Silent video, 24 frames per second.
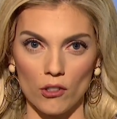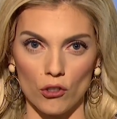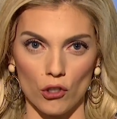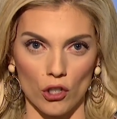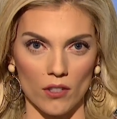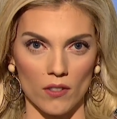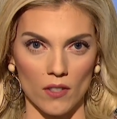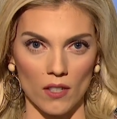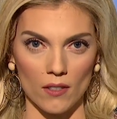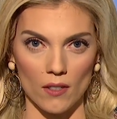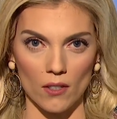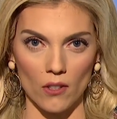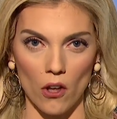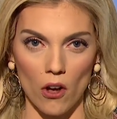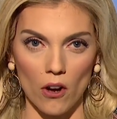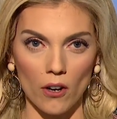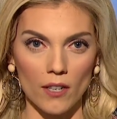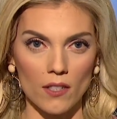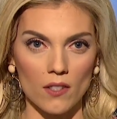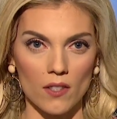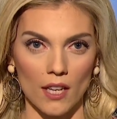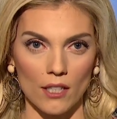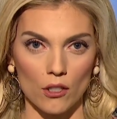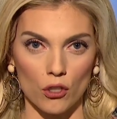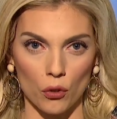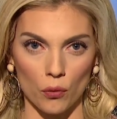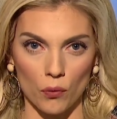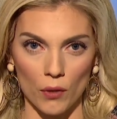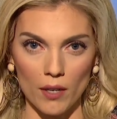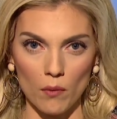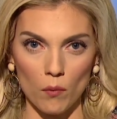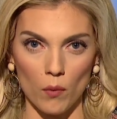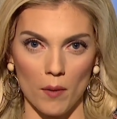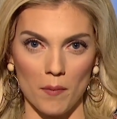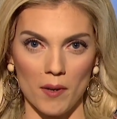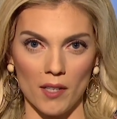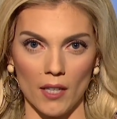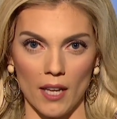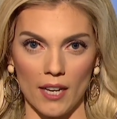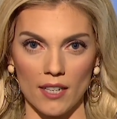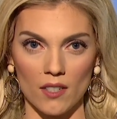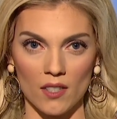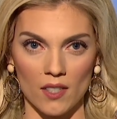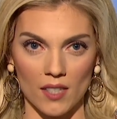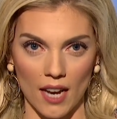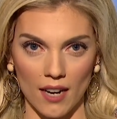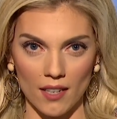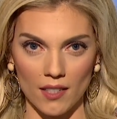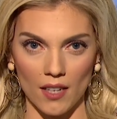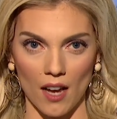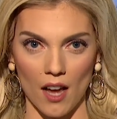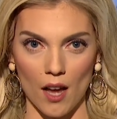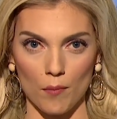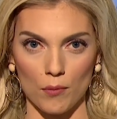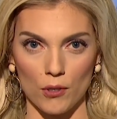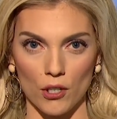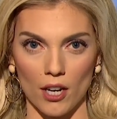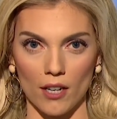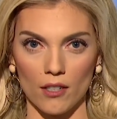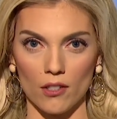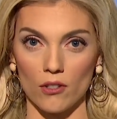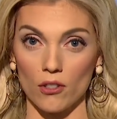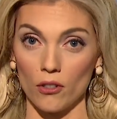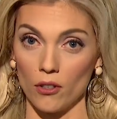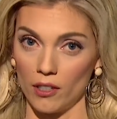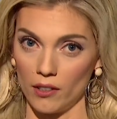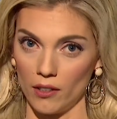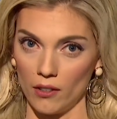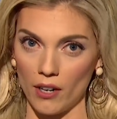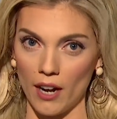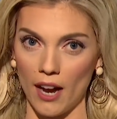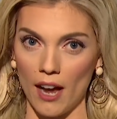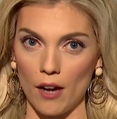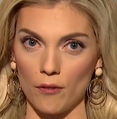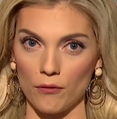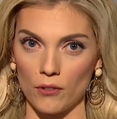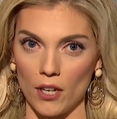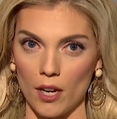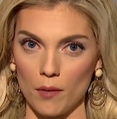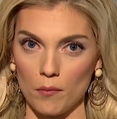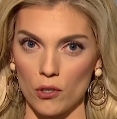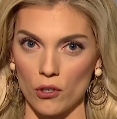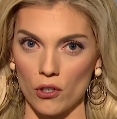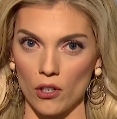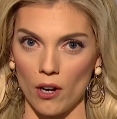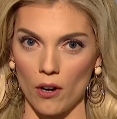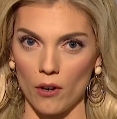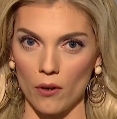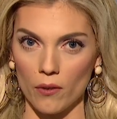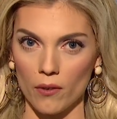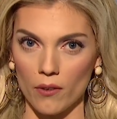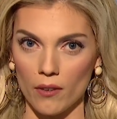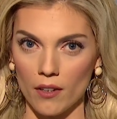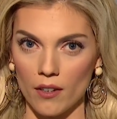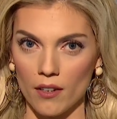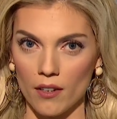just as long as they treat women like sex objects during their halftime show.